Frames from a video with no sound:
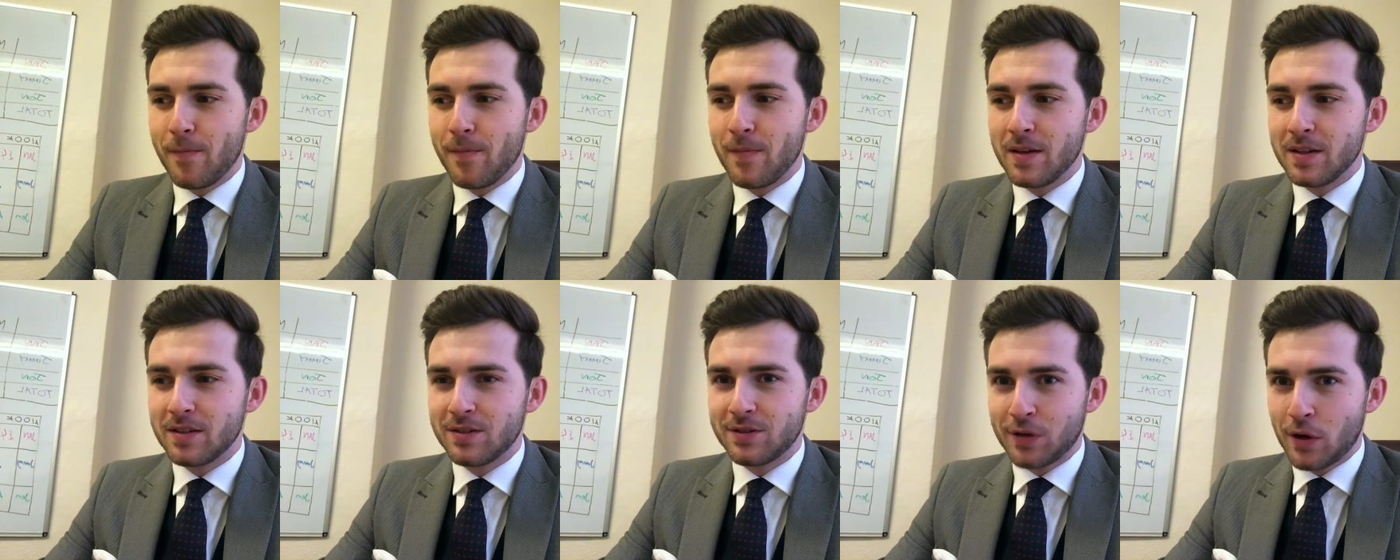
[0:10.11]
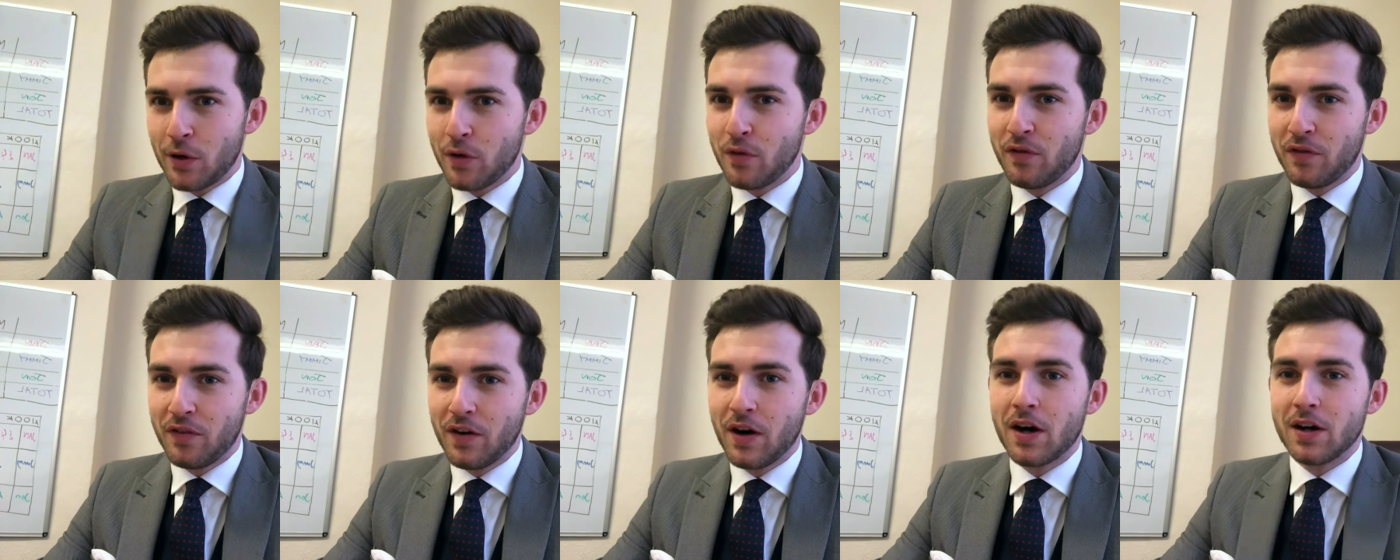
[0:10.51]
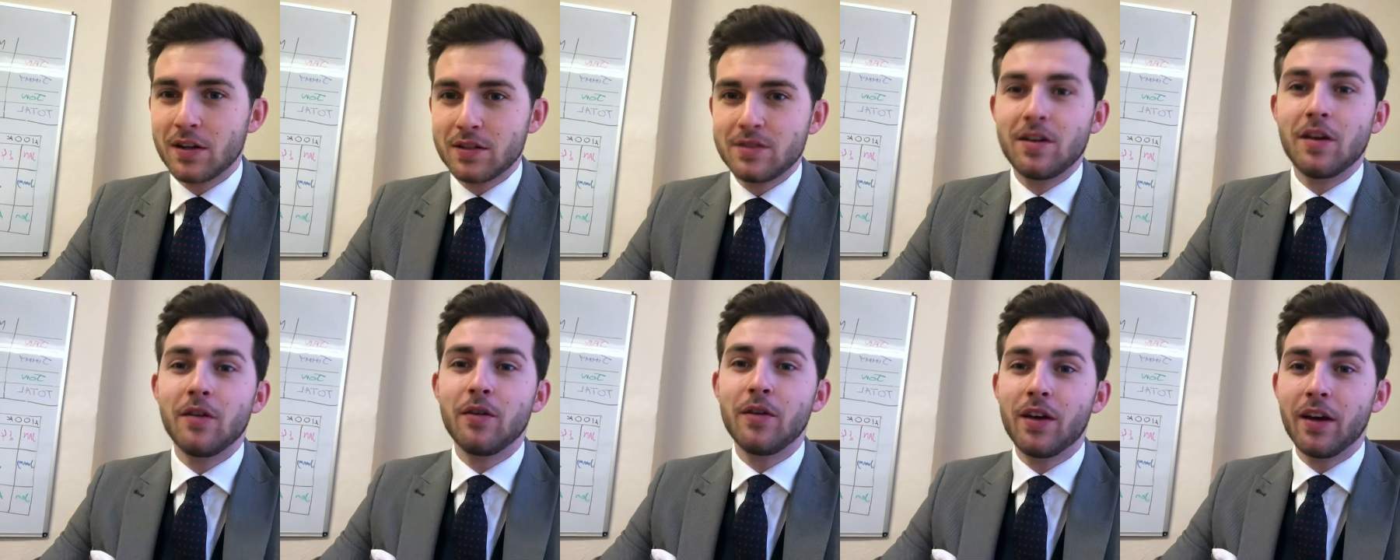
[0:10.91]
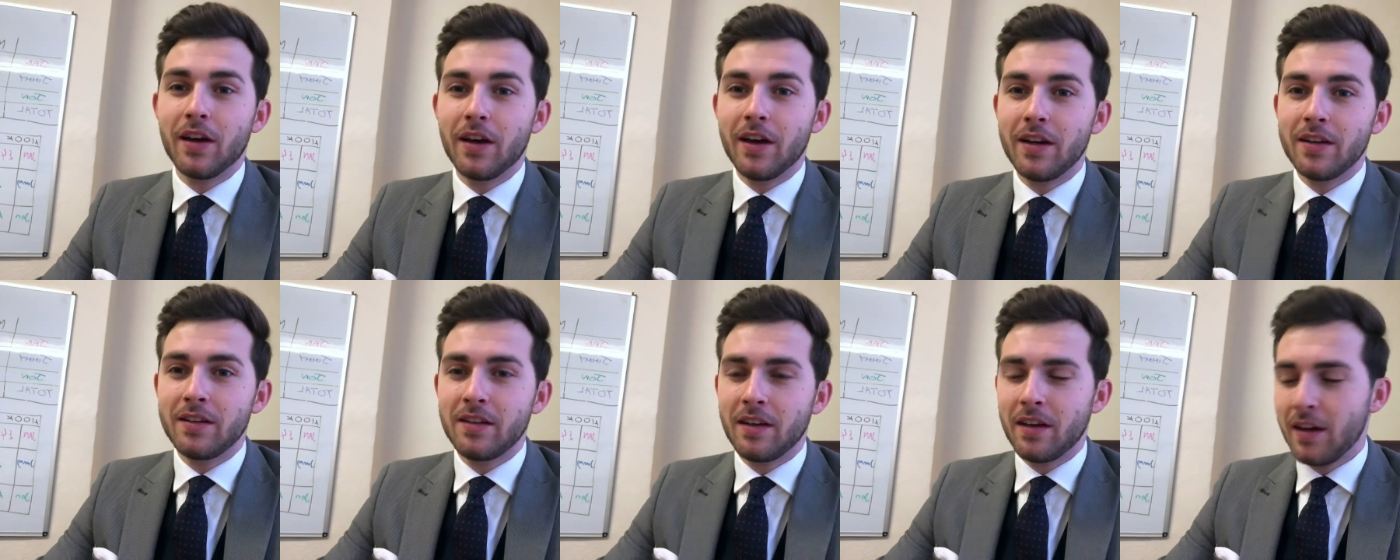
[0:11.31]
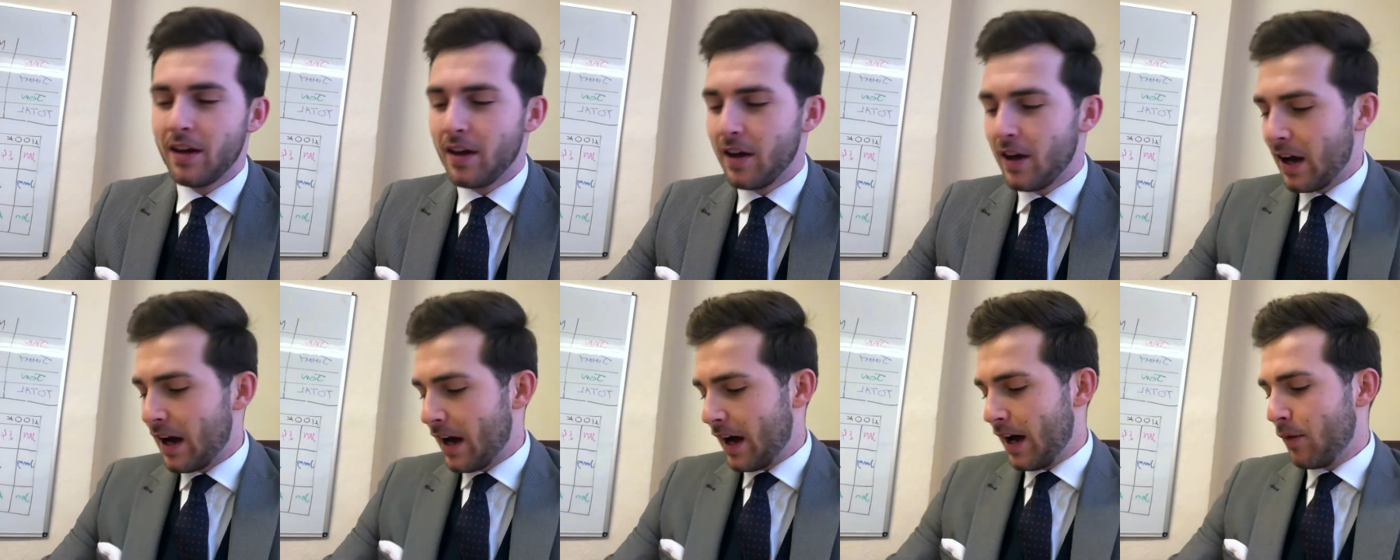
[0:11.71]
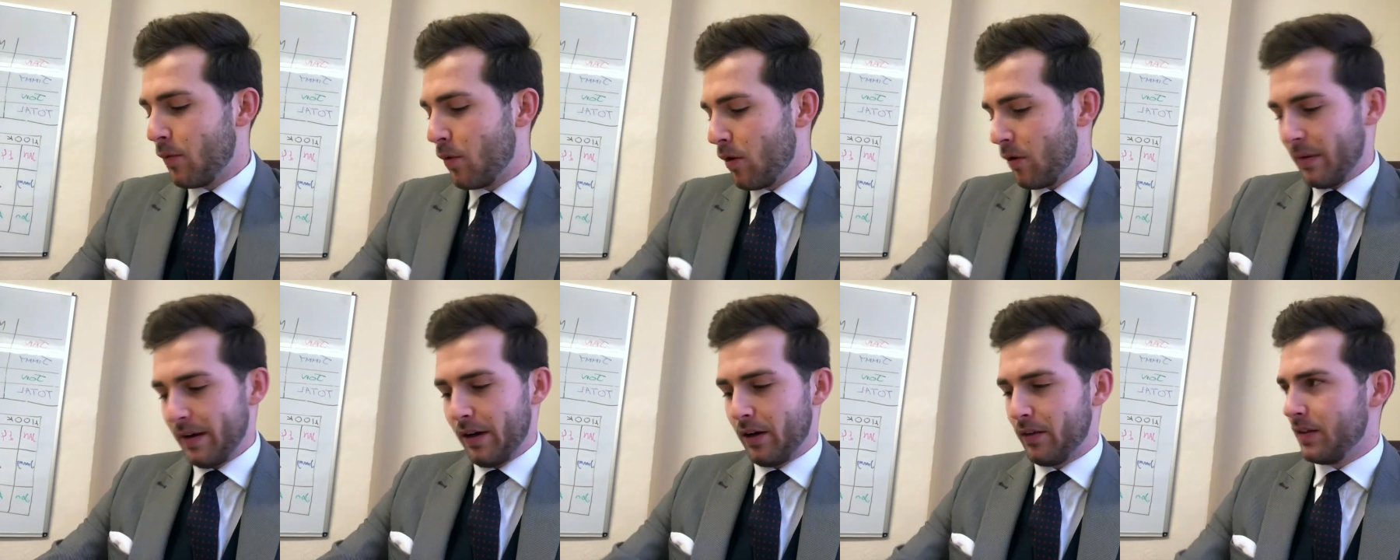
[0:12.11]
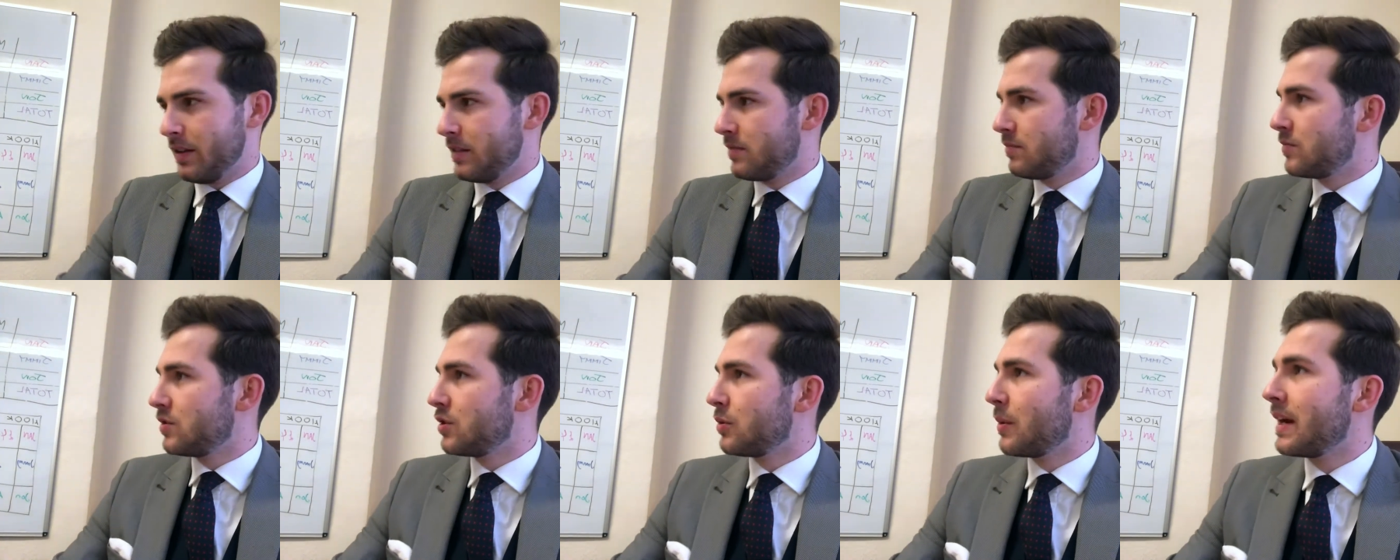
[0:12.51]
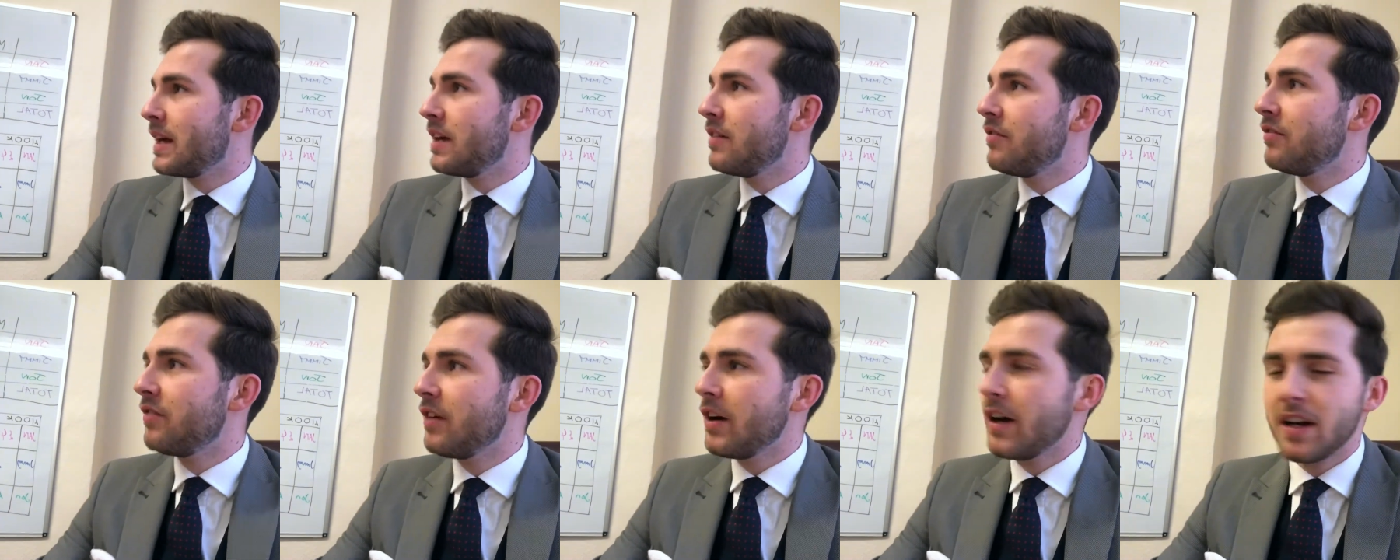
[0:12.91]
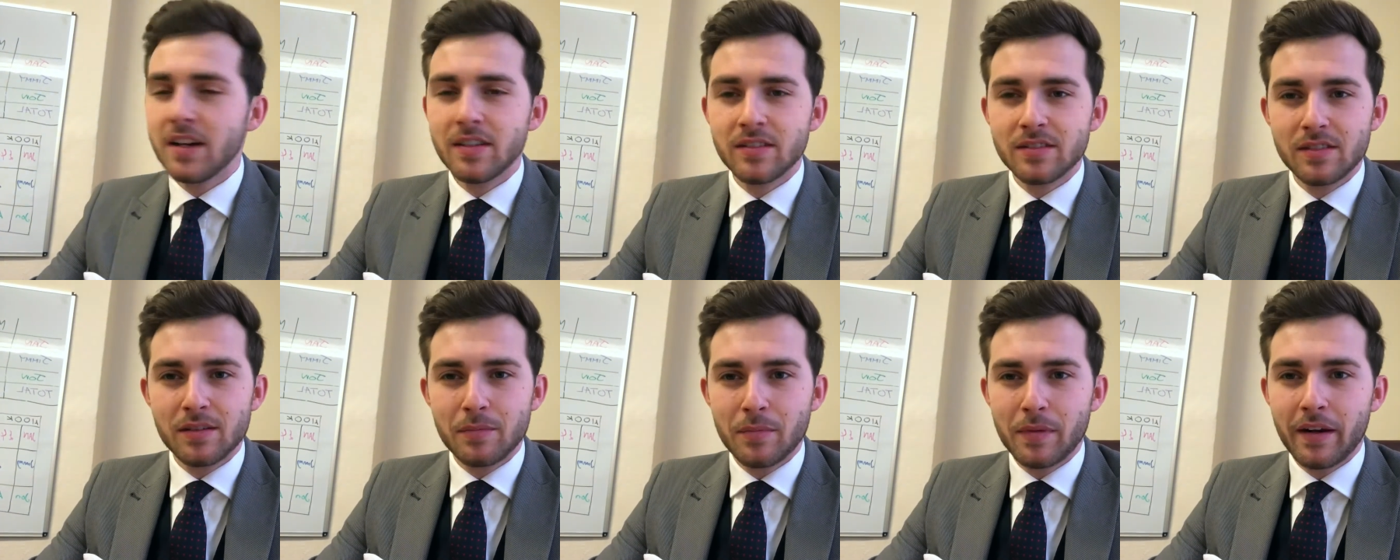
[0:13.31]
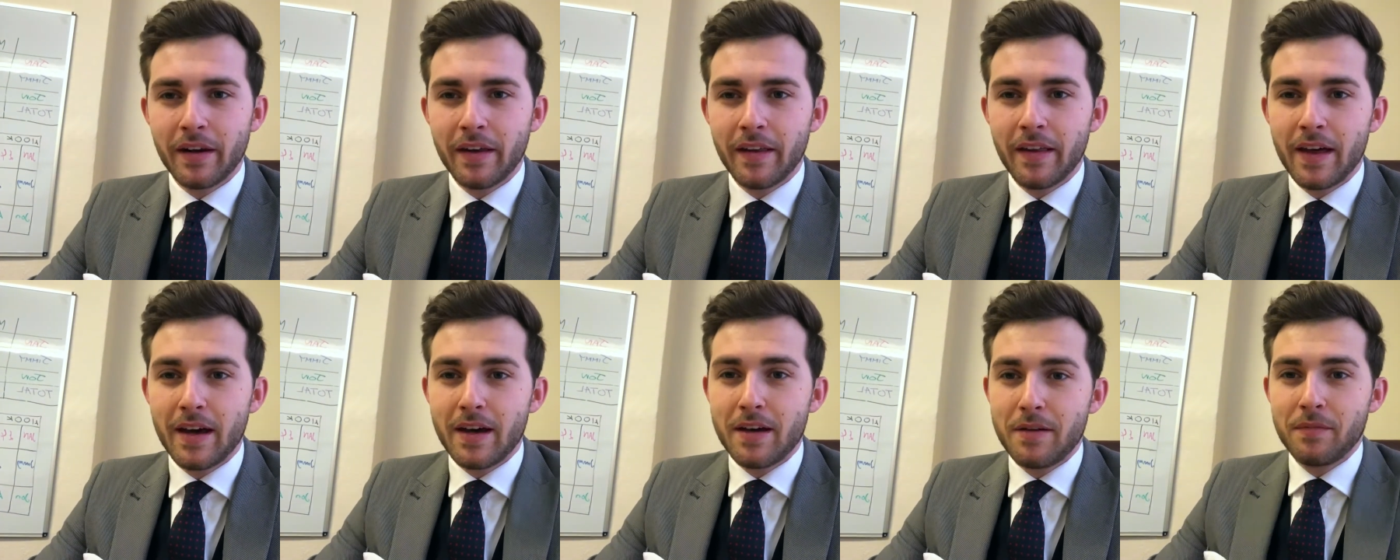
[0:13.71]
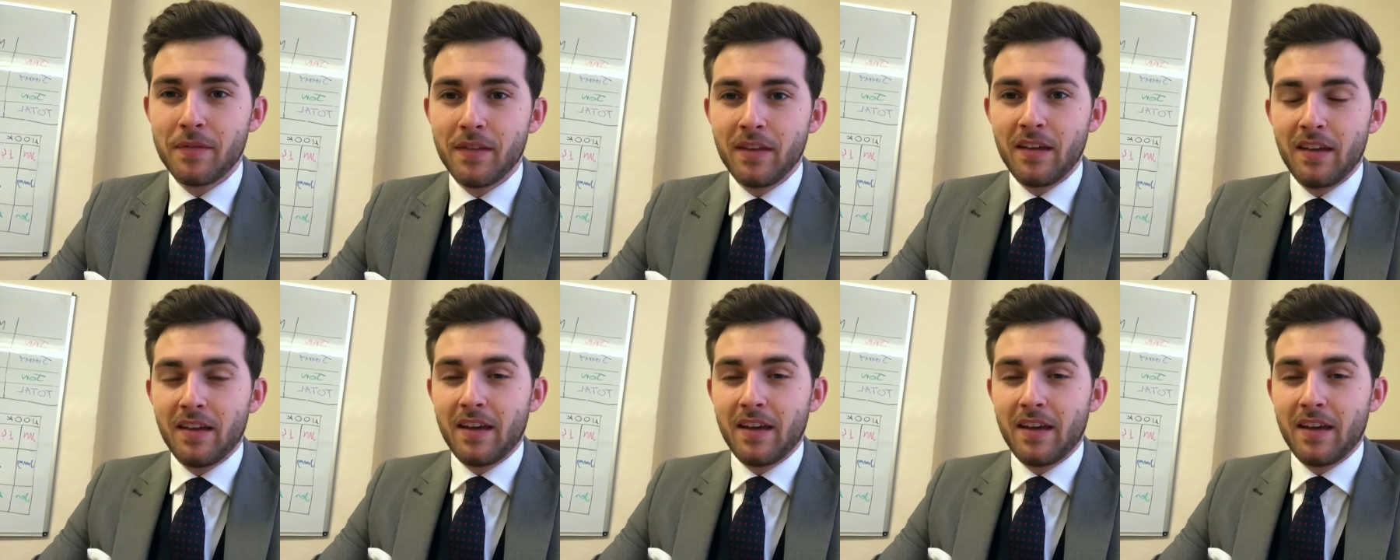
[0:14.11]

so far so good. What are we on, the 21st, something like that?